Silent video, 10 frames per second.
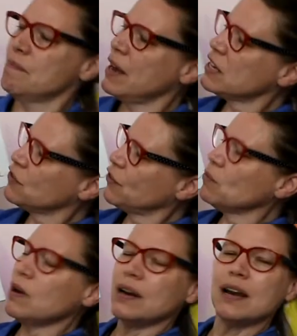makes for
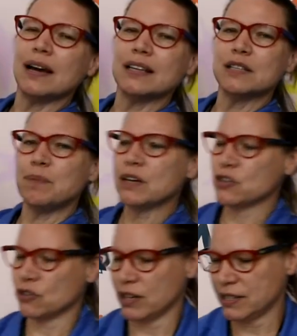one nice
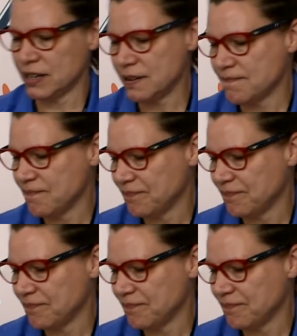picture, doesn't it?